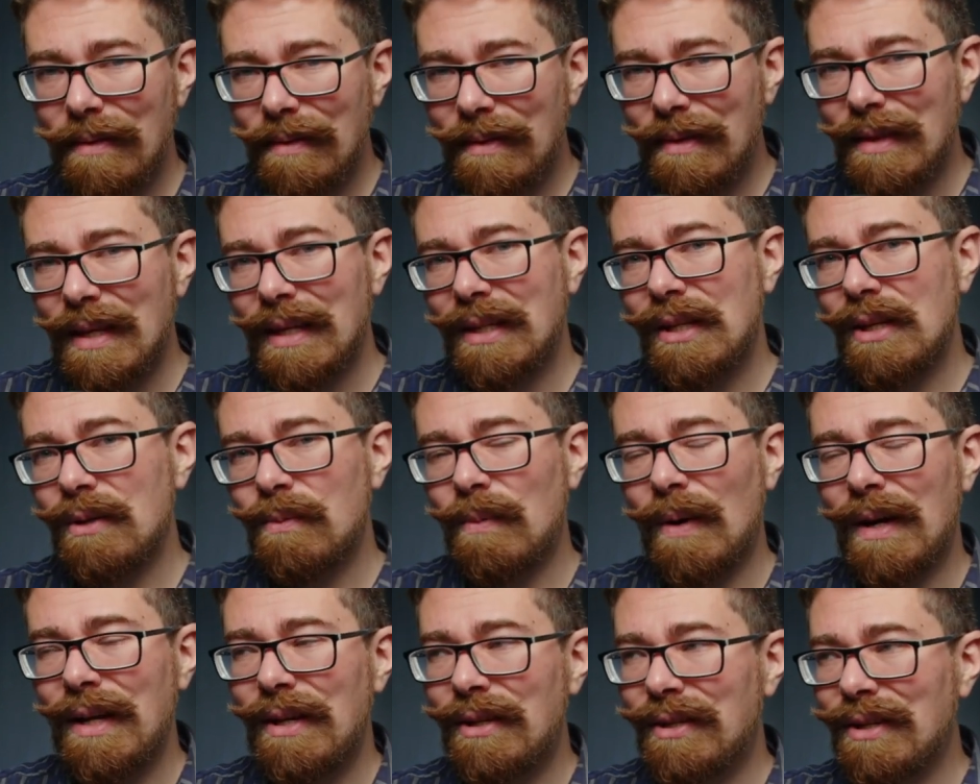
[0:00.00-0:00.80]
This is
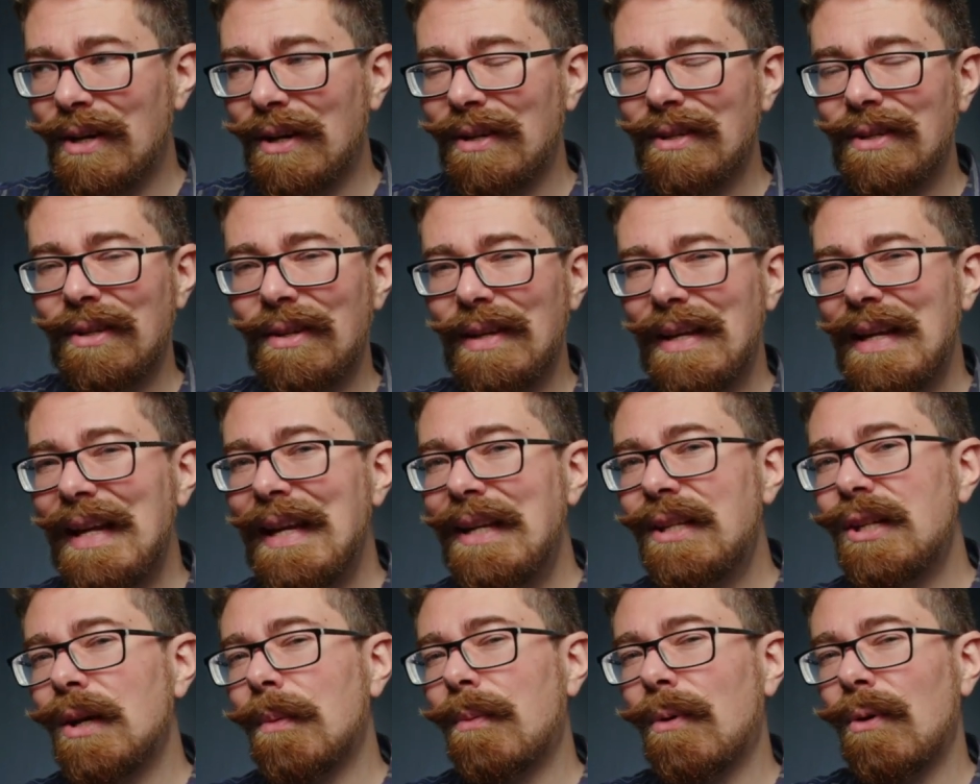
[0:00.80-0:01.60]
where you start to
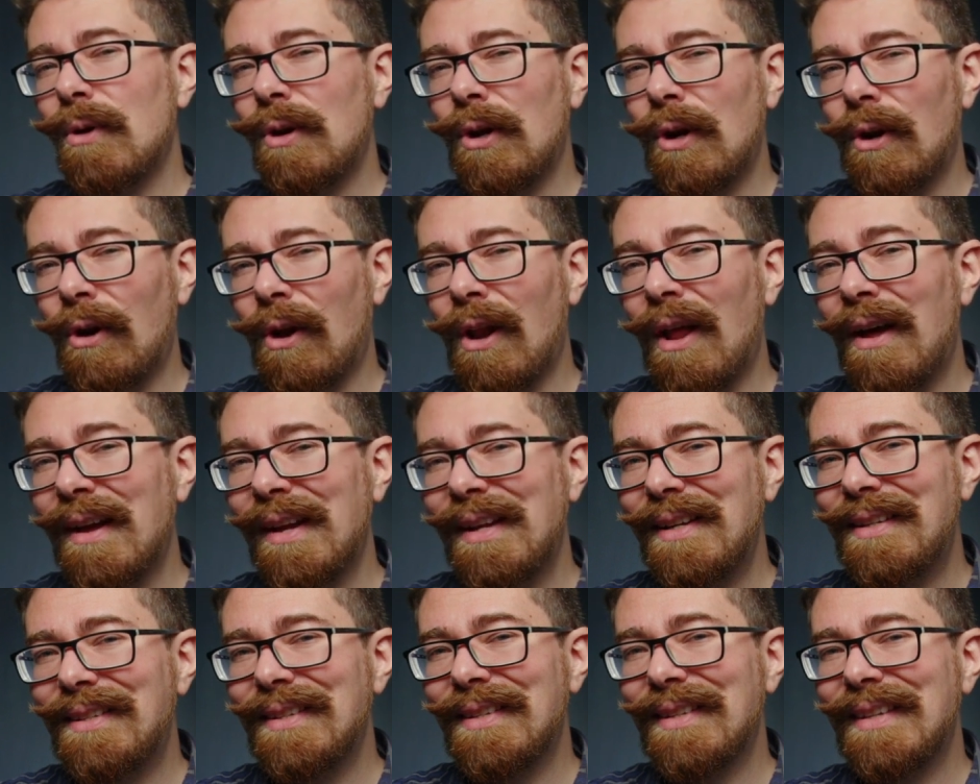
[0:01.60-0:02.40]
eat up all your
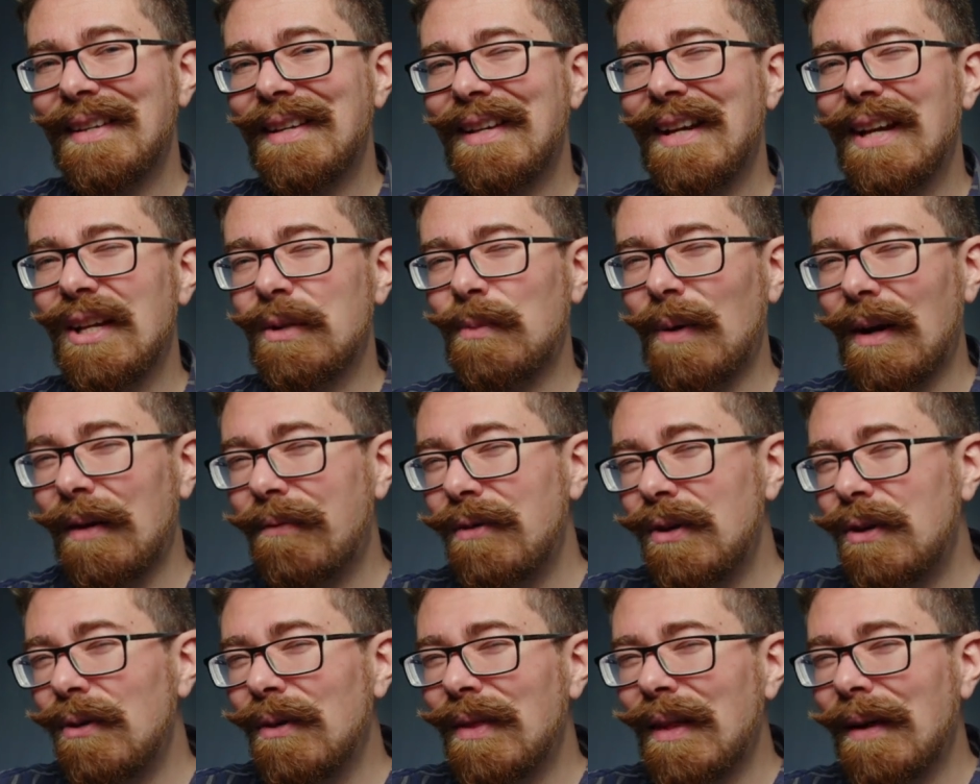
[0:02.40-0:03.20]
light as well. If
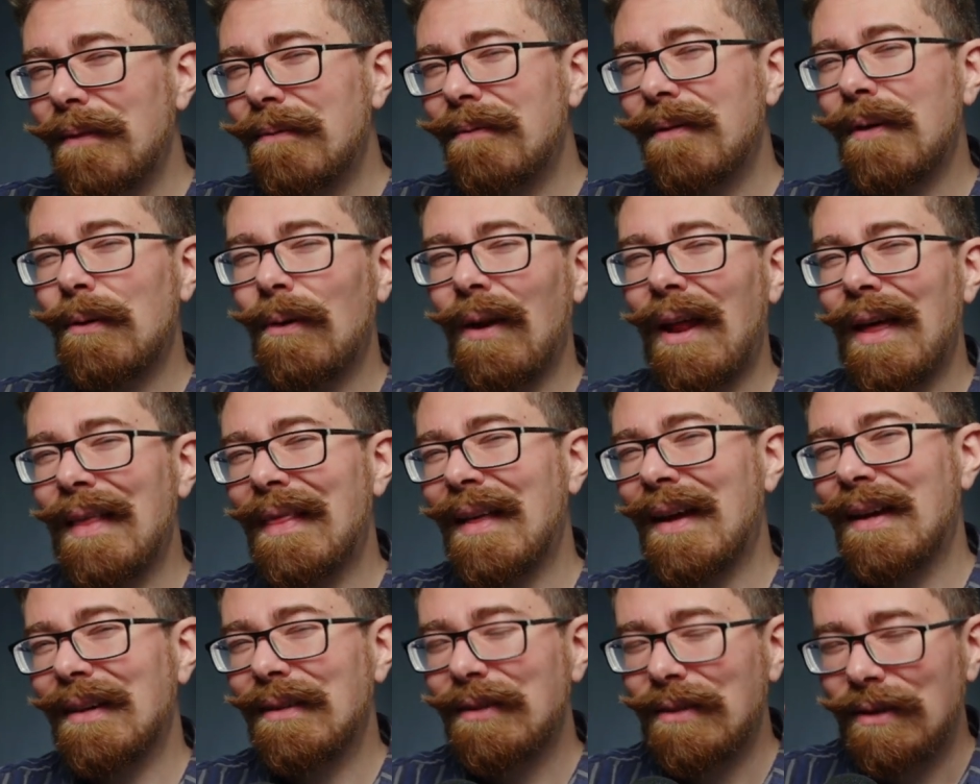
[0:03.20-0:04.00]
you're doing that fill like
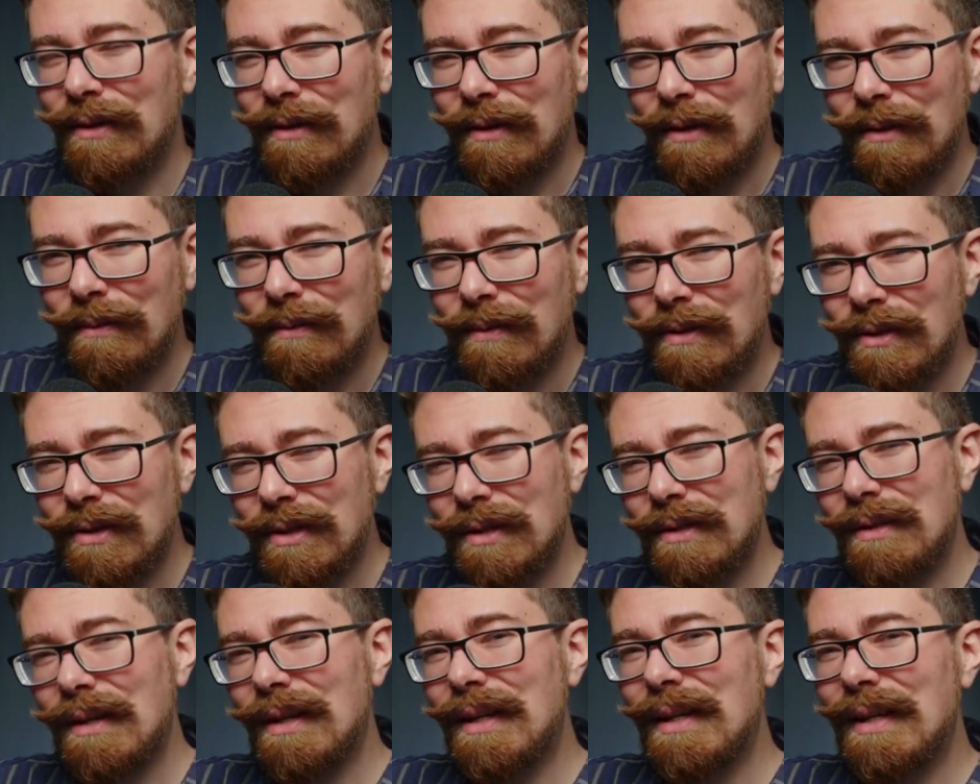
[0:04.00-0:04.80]
that, and you're
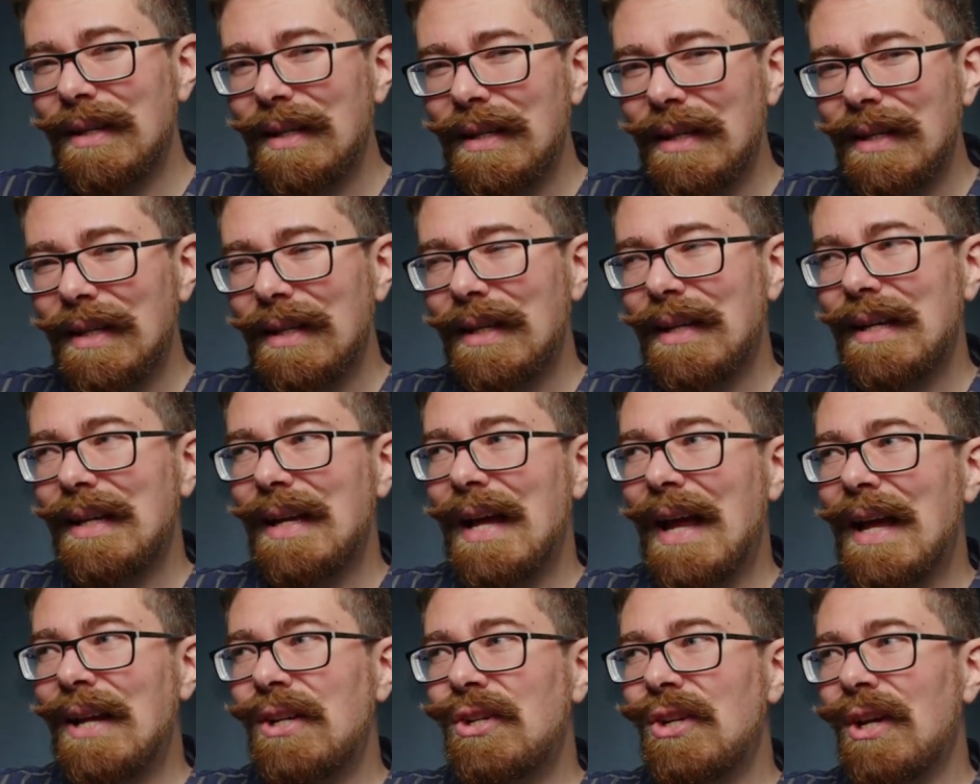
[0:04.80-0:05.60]
just
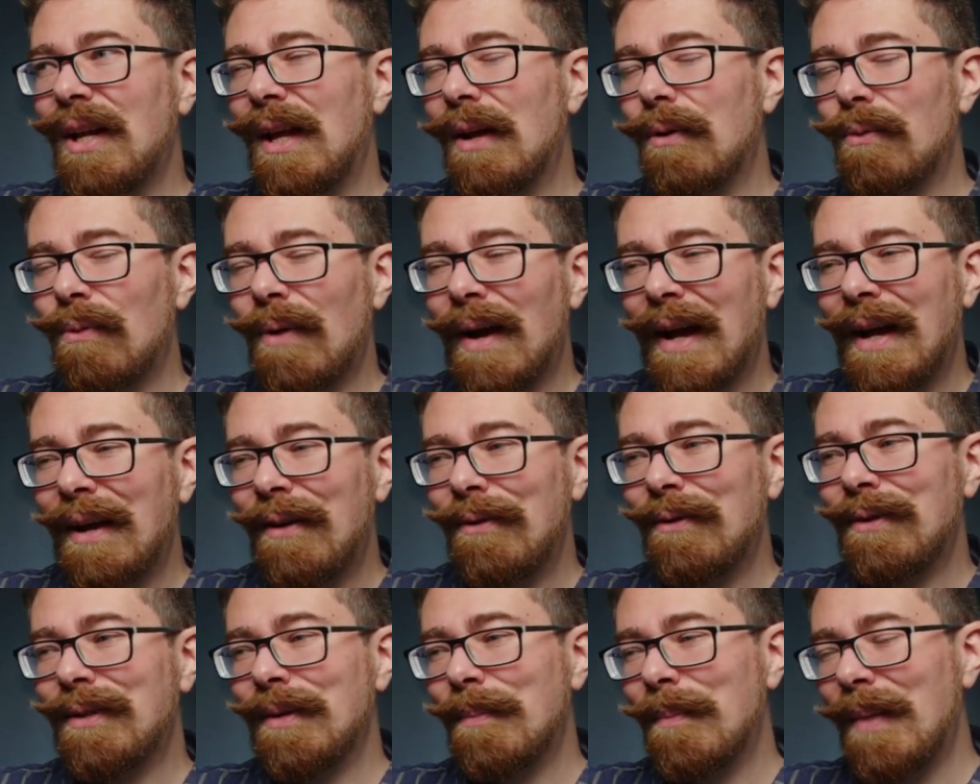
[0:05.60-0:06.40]
edging it
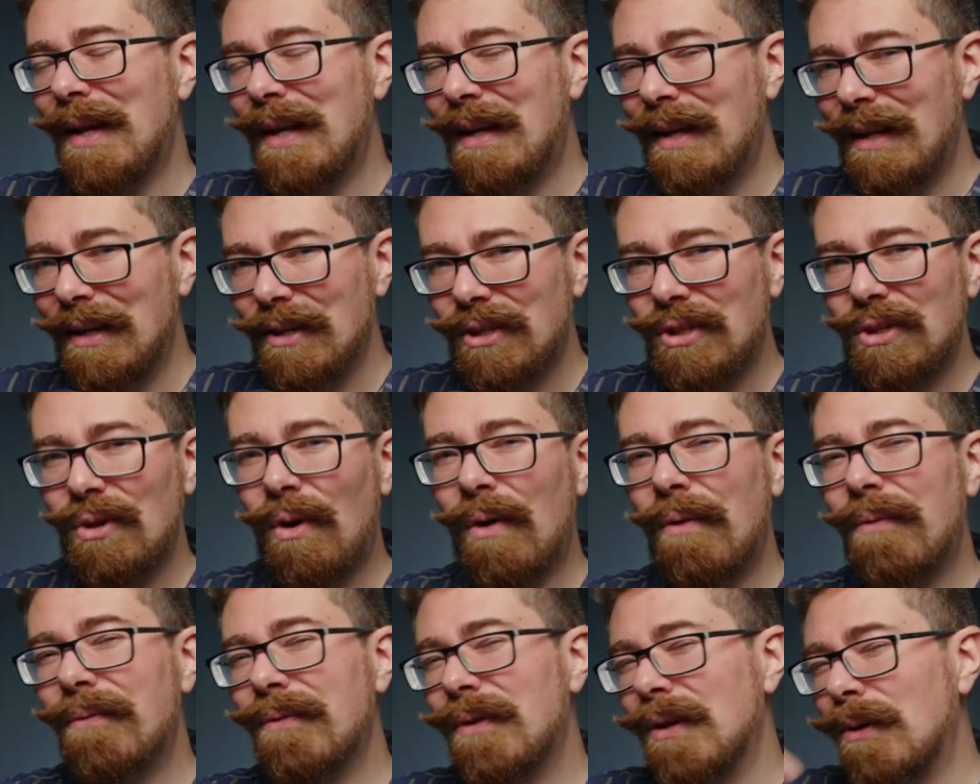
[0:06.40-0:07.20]
around and making it soft